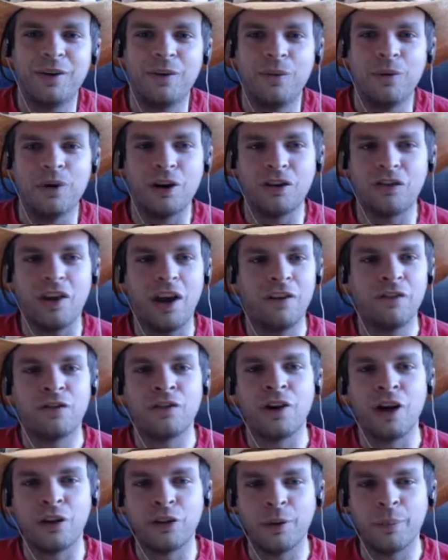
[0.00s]
whereas
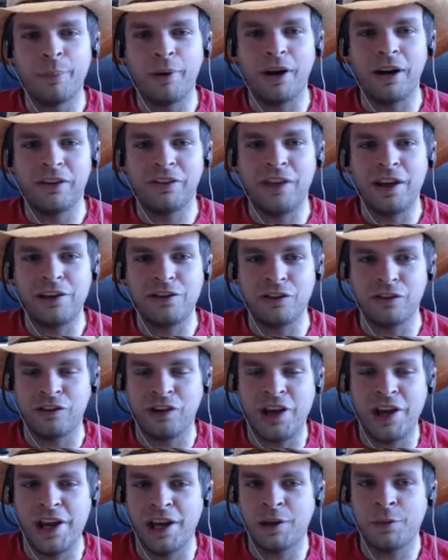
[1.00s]
every other boss, they just
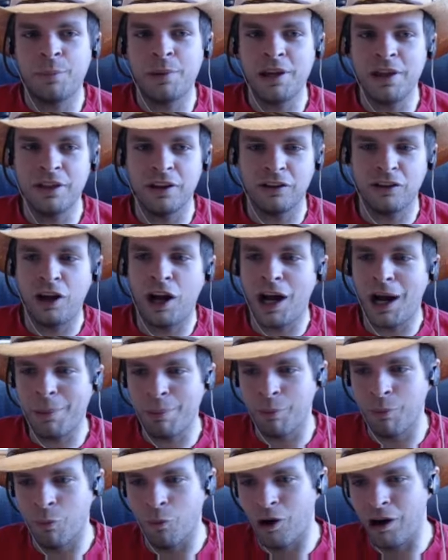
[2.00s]
can't be the
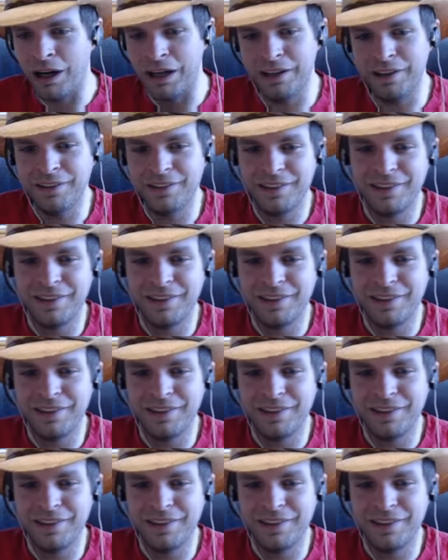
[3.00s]
top 1.